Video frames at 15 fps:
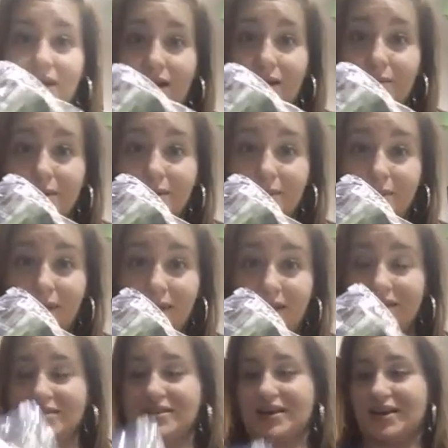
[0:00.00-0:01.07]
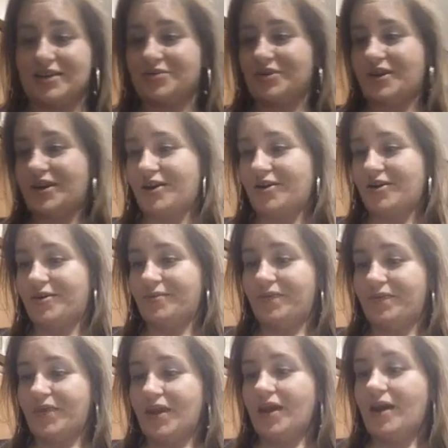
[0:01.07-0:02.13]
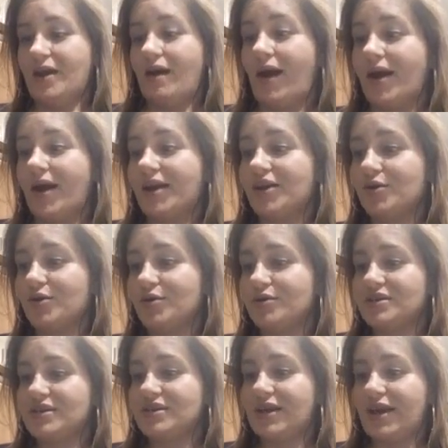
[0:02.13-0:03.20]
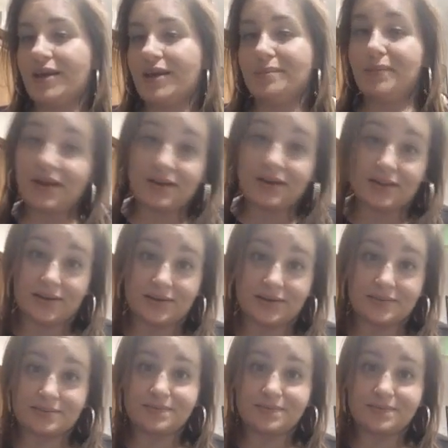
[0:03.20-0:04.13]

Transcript: and I'm going to be making these guys right here, I used a mandolin.